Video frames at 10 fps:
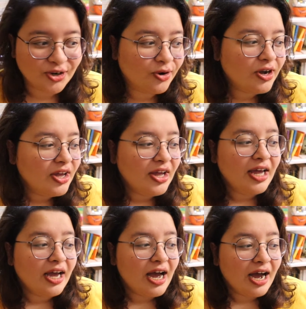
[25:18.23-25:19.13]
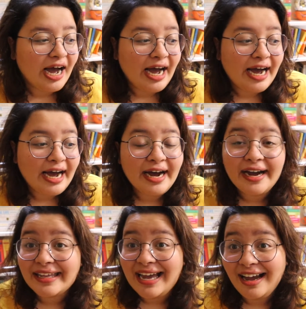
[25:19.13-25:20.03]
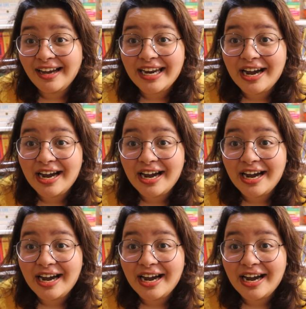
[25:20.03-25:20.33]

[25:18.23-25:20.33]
So yeah,